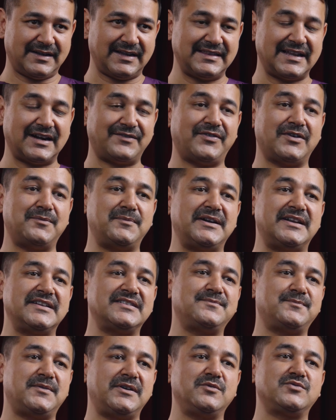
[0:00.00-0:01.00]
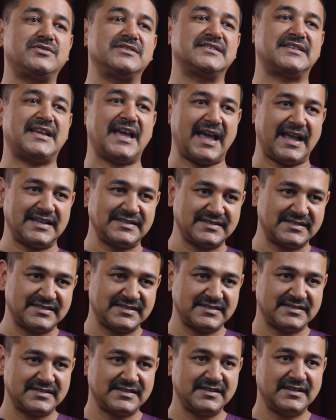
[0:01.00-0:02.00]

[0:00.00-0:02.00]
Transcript: And that fermentation produces gas.